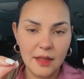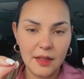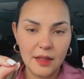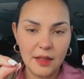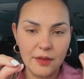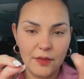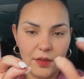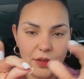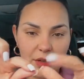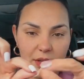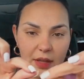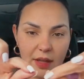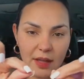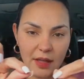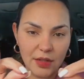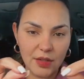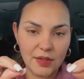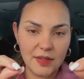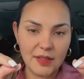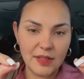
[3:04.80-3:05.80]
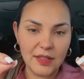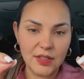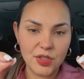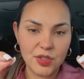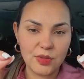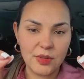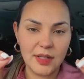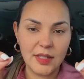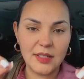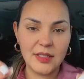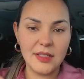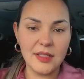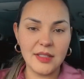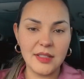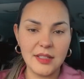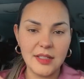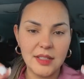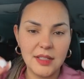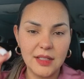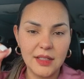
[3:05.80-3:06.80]
If you get, can you see the strand?
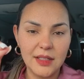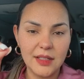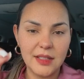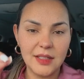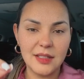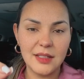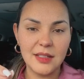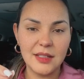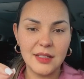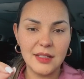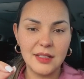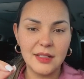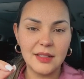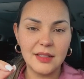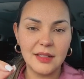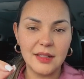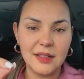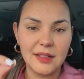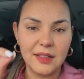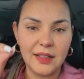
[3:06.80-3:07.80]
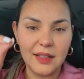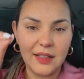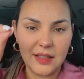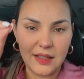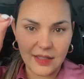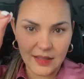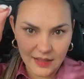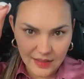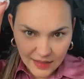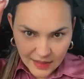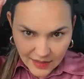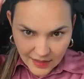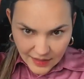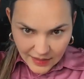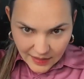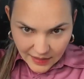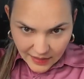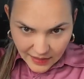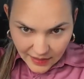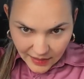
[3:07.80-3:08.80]
I think here
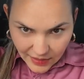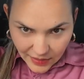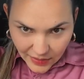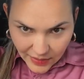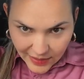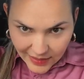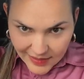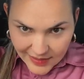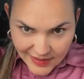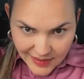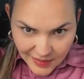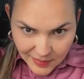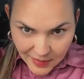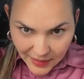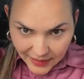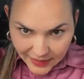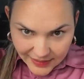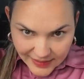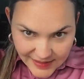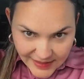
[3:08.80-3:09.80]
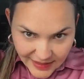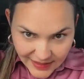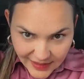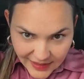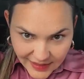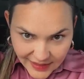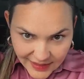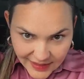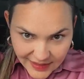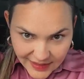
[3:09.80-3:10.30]
you can see better. See?